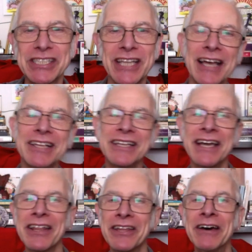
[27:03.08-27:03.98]
that, and the
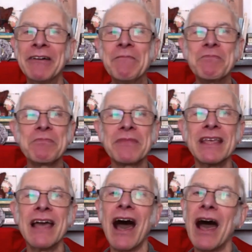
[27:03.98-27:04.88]
other.
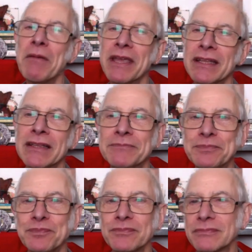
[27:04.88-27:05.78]
I mean,
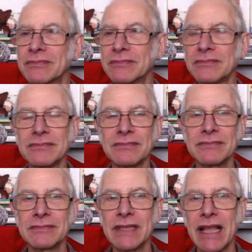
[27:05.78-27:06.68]

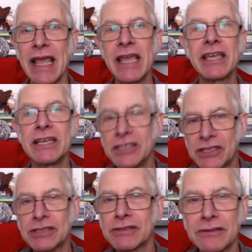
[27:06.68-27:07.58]

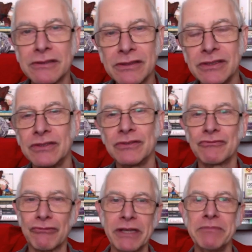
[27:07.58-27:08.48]
Iggy's
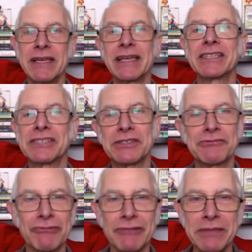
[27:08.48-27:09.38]
remix,
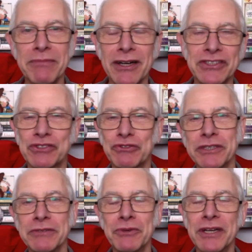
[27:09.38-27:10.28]

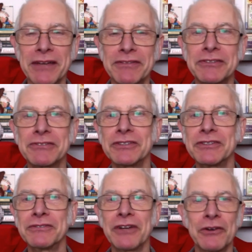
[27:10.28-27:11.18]
remastering, whatever,
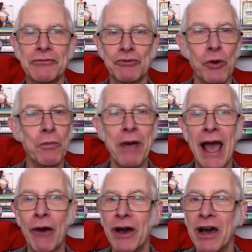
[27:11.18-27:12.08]
of Raw
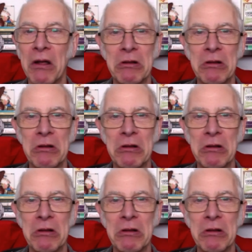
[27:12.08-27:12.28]
Power.